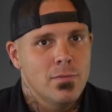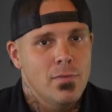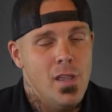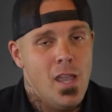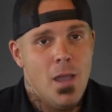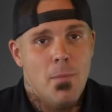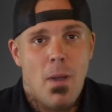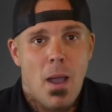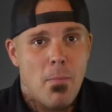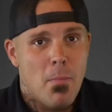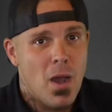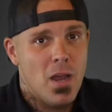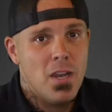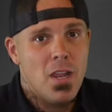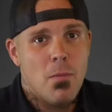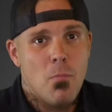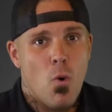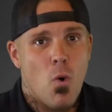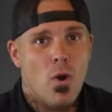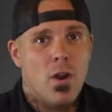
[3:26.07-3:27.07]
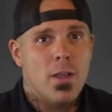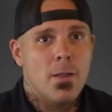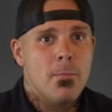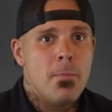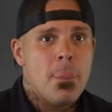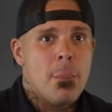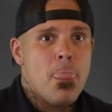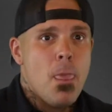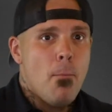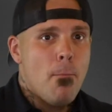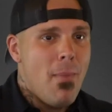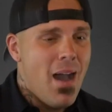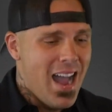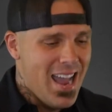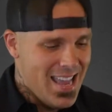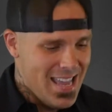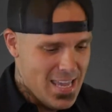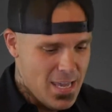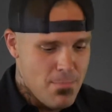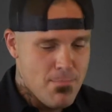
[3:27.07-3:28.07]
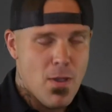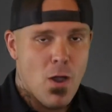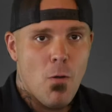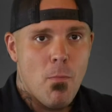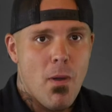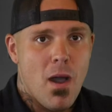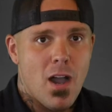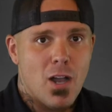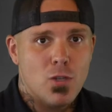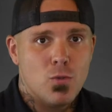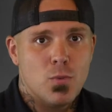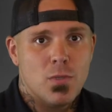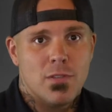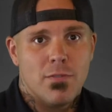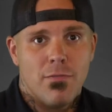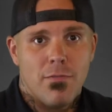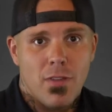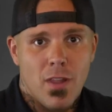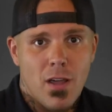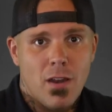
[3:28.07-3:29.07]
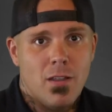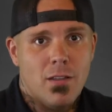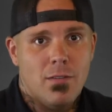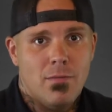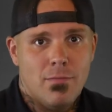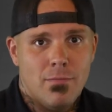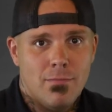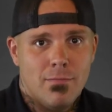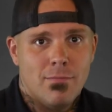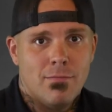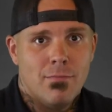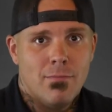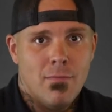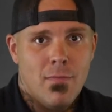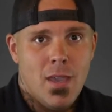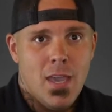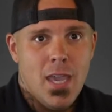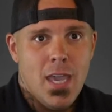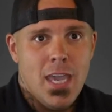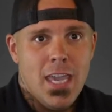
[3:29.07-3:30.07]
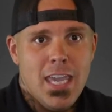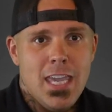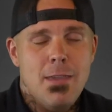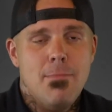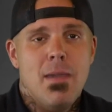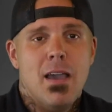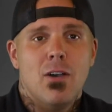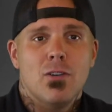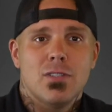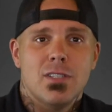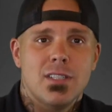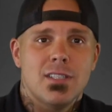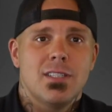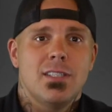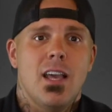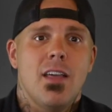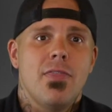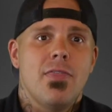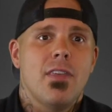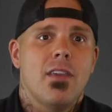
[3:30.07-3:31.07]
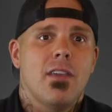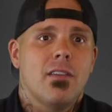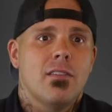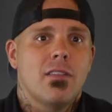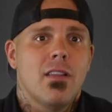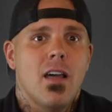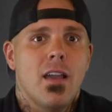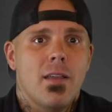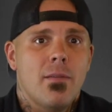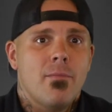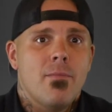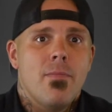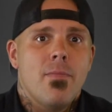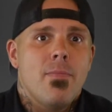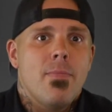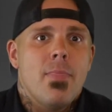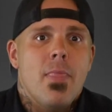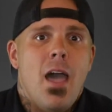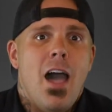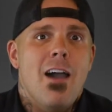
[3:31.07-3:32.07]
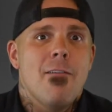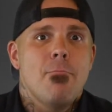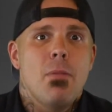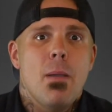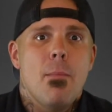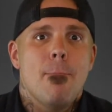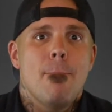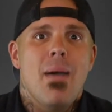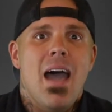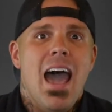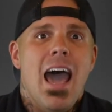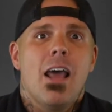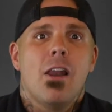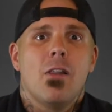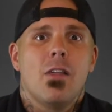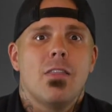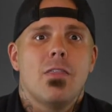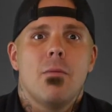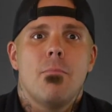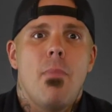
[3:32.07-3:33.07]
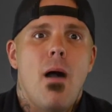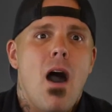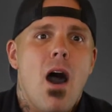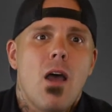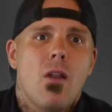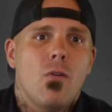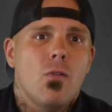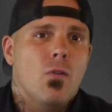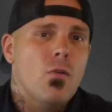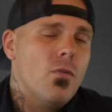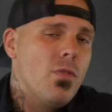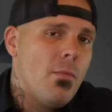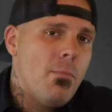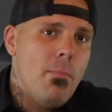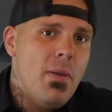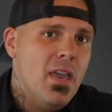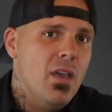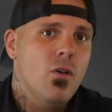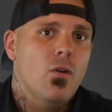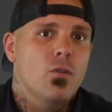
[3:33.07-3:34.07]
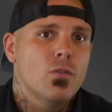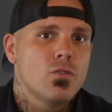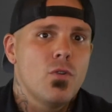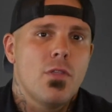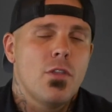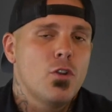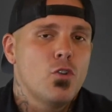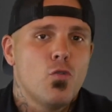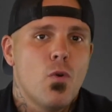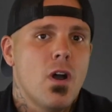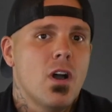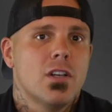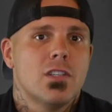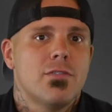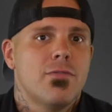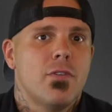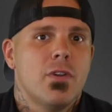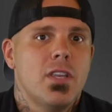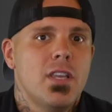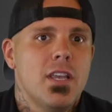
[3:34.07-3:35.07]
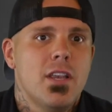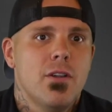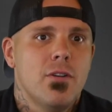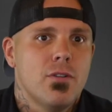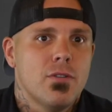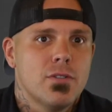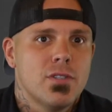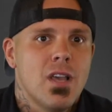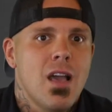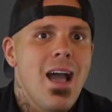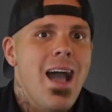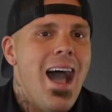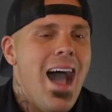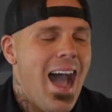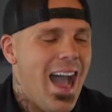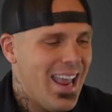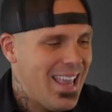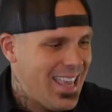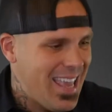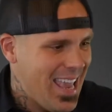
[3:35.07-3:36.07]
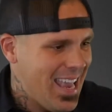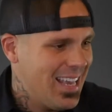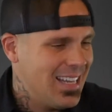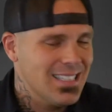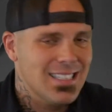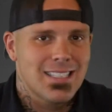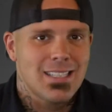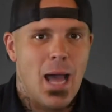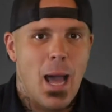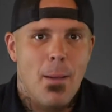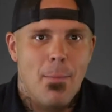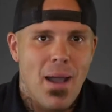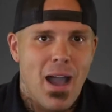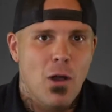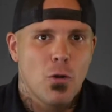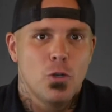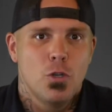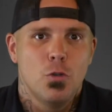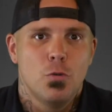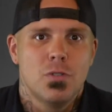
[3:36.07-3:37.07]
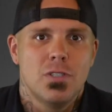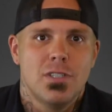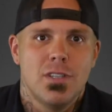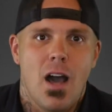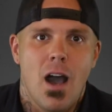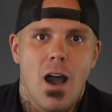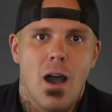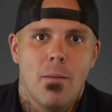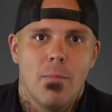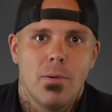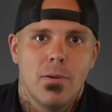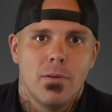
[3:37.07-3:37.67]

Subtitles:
And by Monday morning, my email box was flooded. Emails that said things like, I've been battling the bottle or the pills or the drugs for years. I can't stop. How'd you stop?